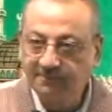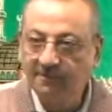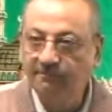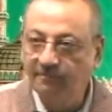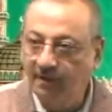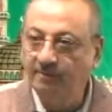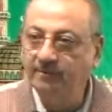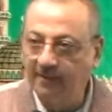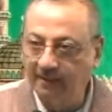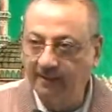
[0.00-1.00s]
from
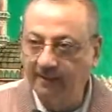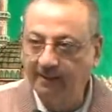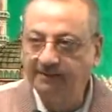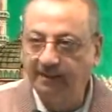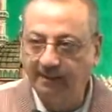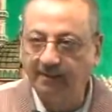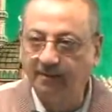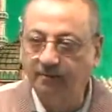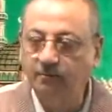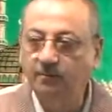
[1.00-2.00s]
qara'a
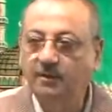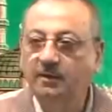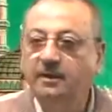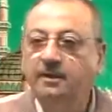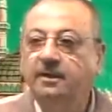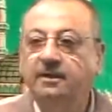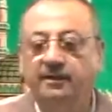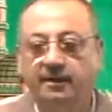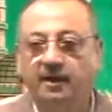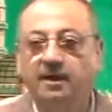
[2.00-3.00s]
yakra'u
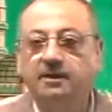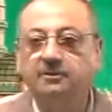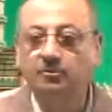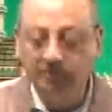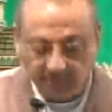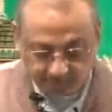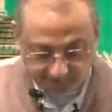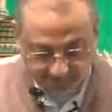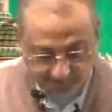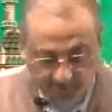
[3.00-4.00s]
qira'atun
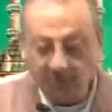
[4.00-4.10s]
or